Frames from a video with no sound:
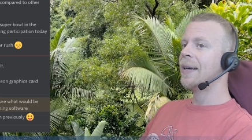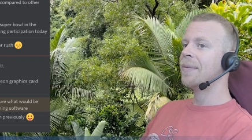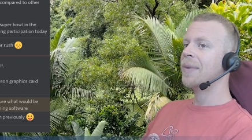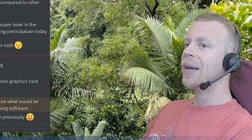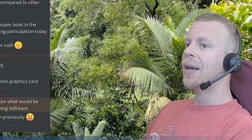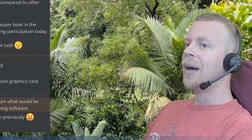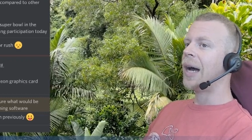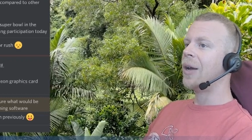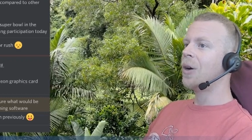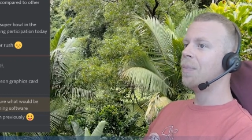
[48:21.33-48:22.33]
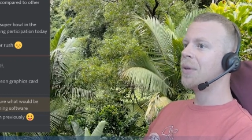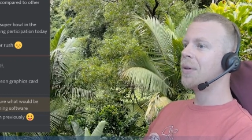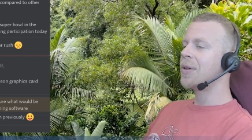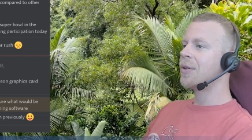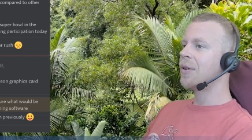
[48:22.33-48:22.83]
I hope
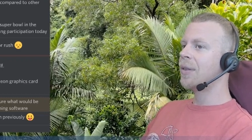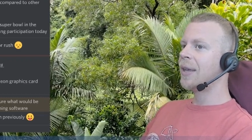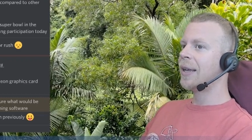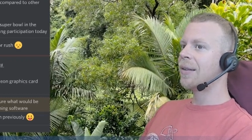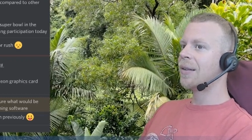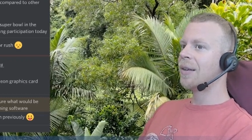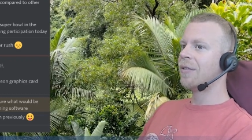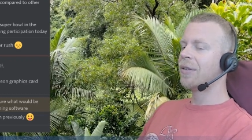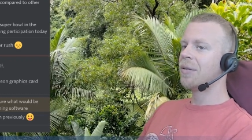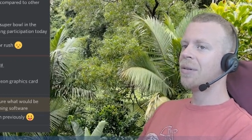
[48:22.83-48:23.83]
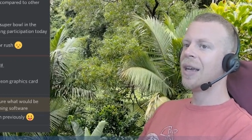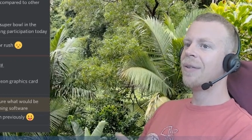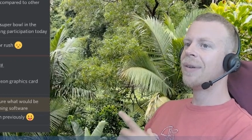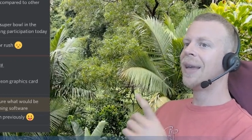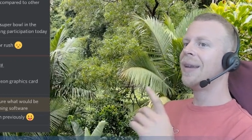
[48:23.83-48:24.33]
you enjoyed that. If you
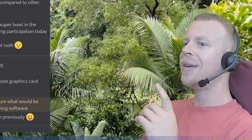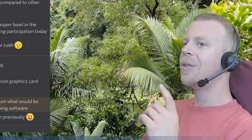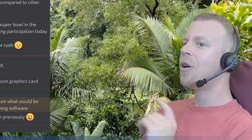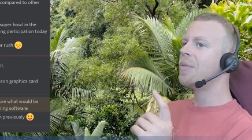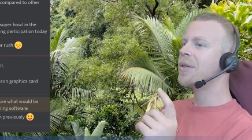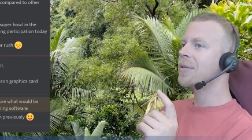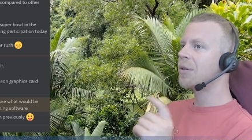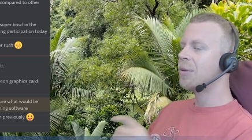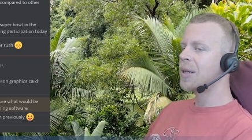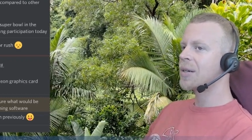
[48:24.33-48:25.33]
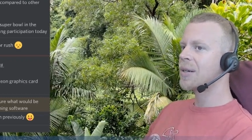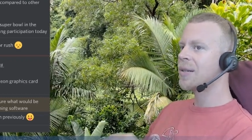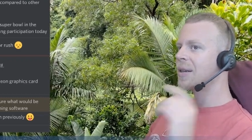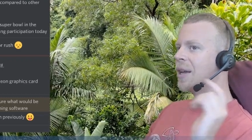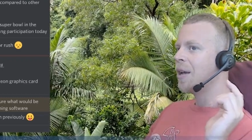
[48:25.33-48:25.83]
have any comments or
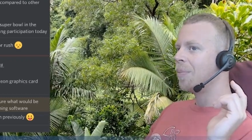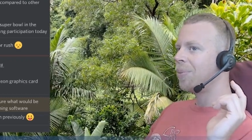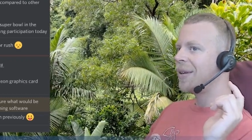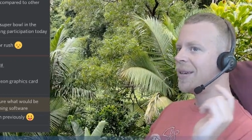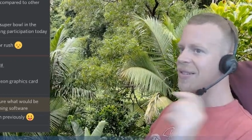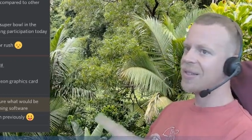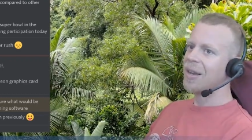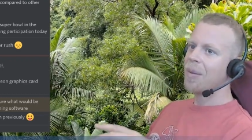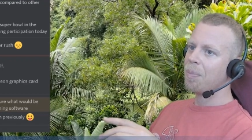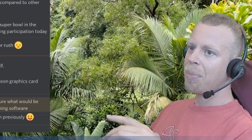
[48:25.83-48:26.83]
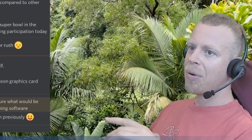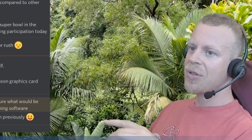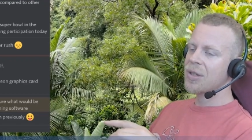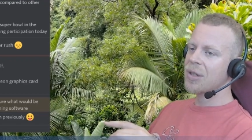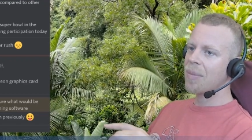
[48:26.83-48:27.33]
questions, please
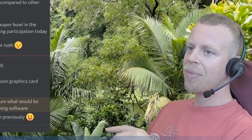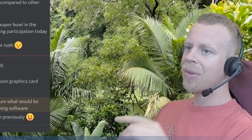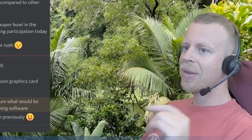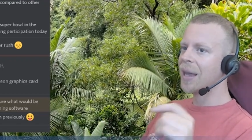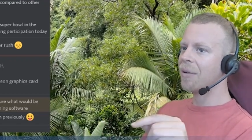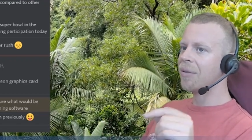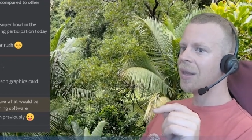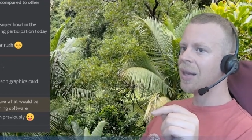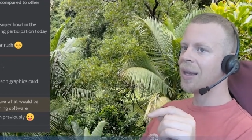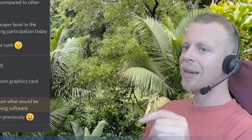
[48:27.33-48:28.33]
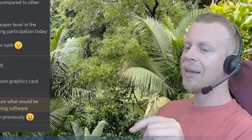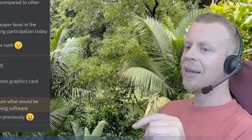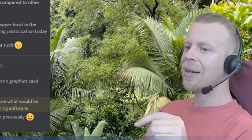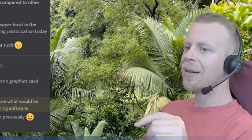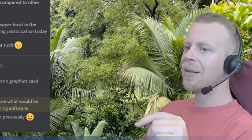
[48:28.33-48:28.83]
post them down there
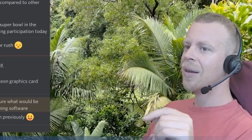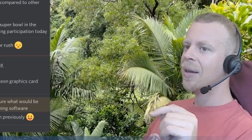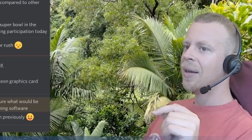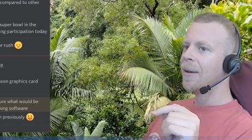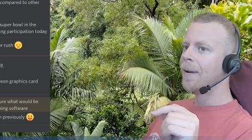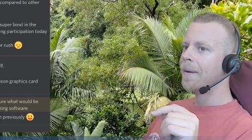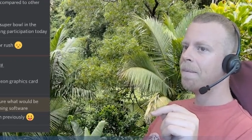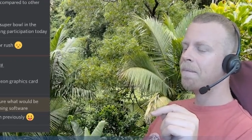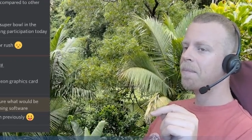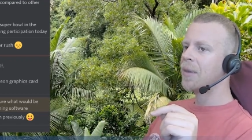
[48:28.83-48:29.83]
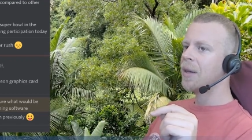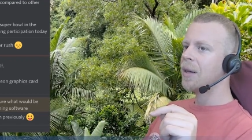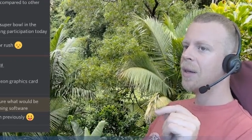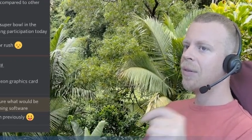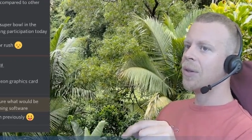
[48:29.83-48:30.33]
in the
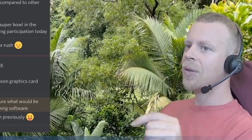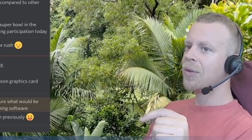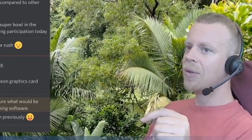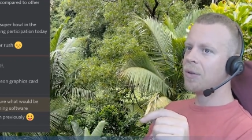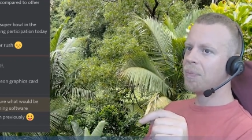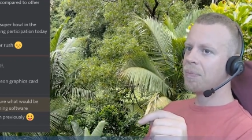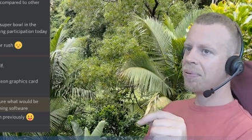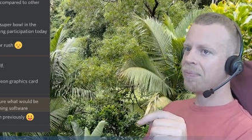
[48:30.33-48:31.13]
YouTube